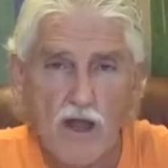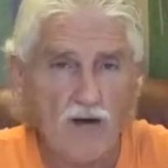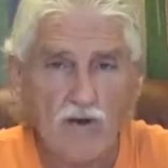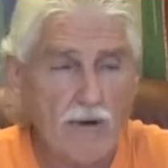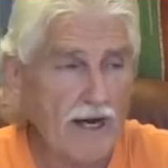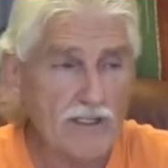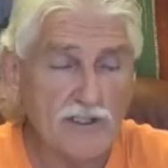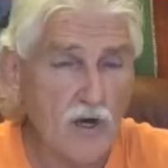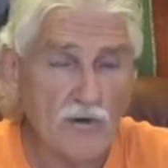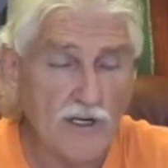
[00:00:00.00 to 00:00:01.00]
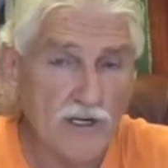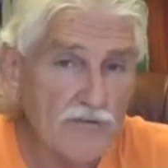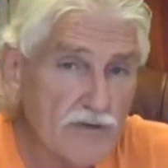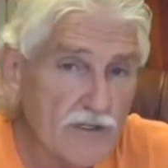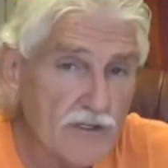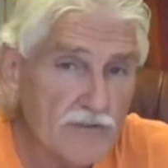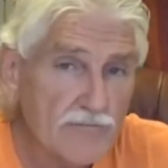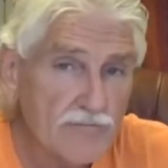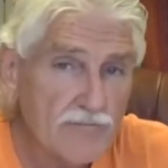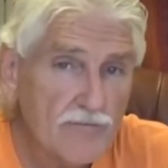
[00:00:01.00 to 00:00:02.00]
Everybody's totally different.
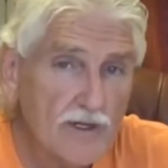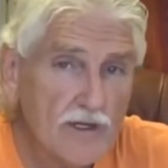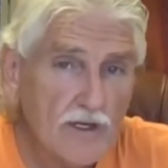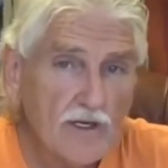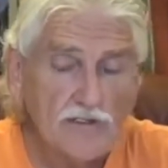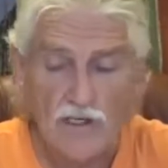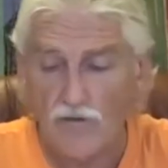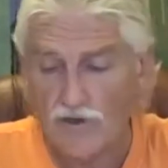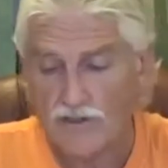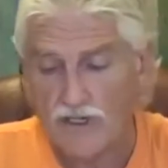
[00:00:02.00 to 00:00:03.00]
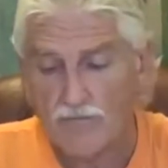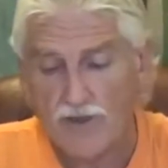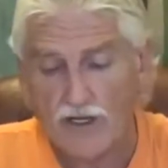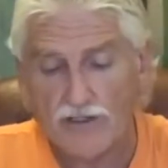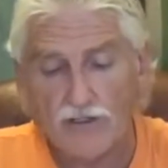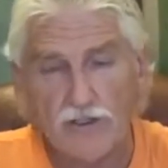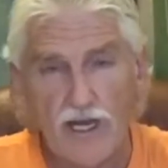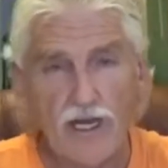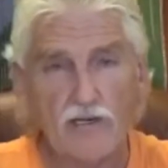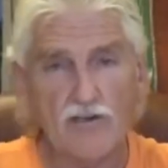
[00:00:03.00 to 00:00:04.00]
So there's some things you
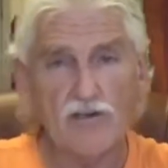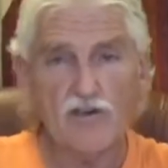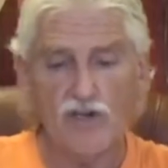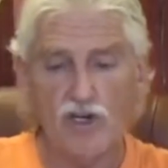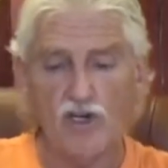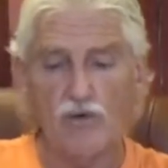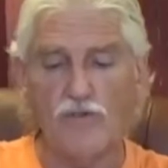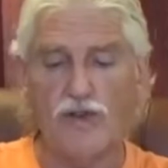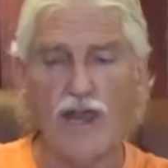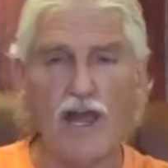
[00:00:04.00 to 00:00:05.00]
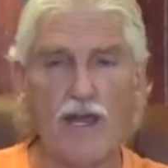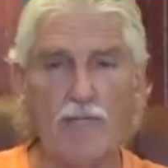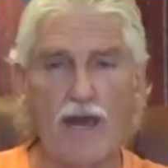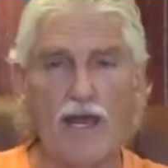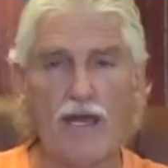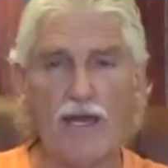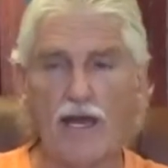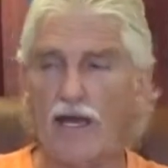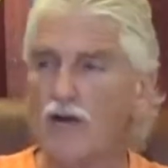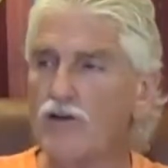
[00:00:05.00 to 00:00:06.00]
can't do with the
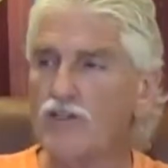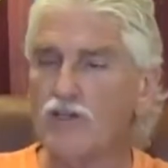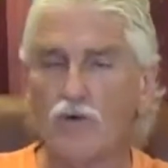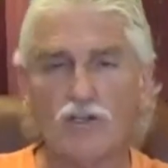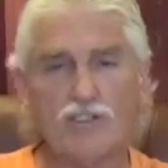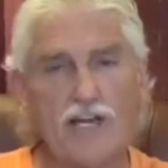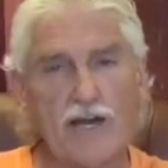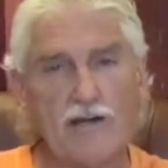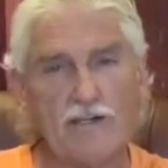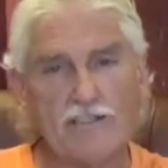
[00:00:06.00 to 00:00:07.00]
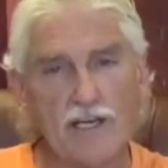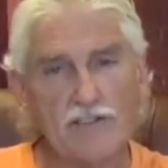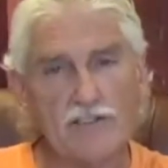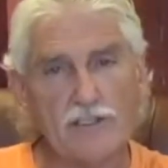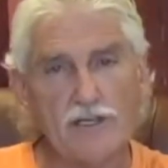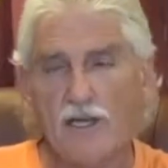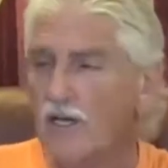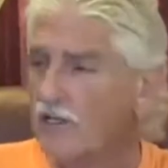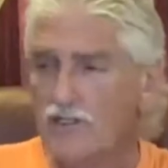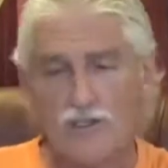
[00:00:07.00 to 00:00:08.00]
AMA, and I'll use the word standardization.
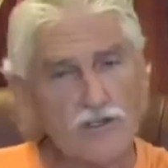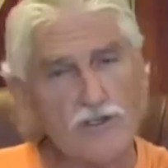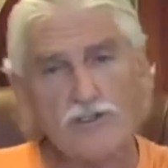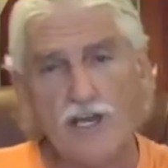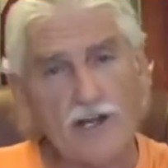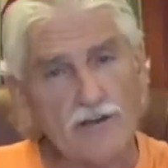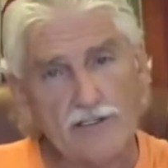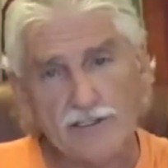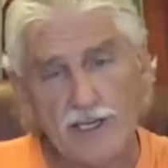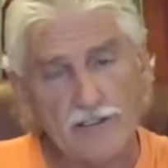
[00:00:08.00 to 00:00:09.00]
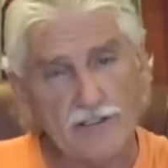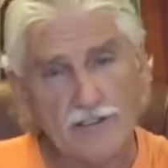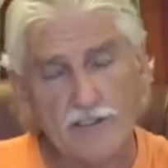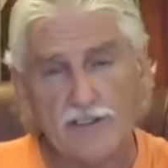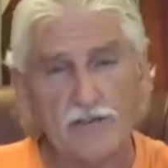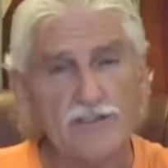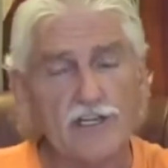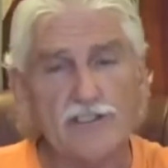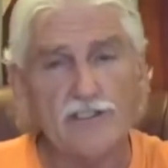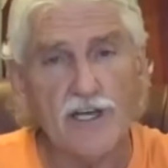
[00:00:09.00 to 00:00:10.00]
Screw standardization, there's no
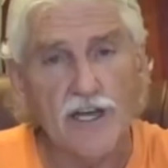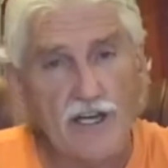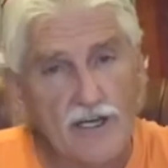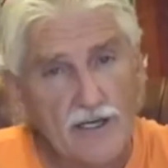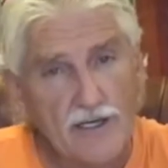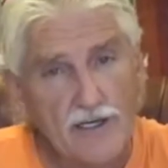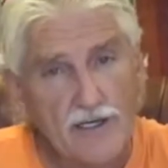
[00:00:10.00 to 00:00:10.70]
such thing.